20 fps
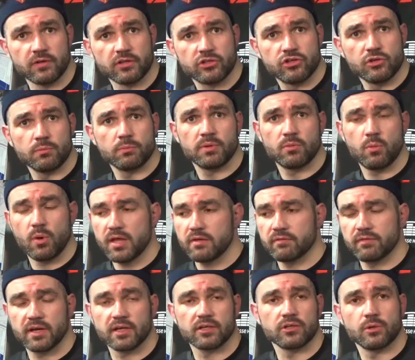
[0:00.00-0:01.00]
They shouldn't be waiting
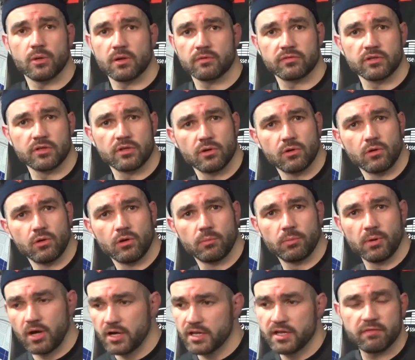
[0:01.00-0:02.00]
for that UFC call up.
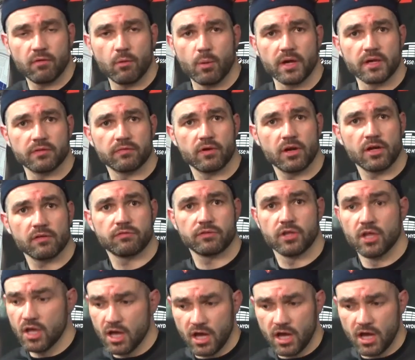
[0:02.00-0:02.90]
But I never waited for it.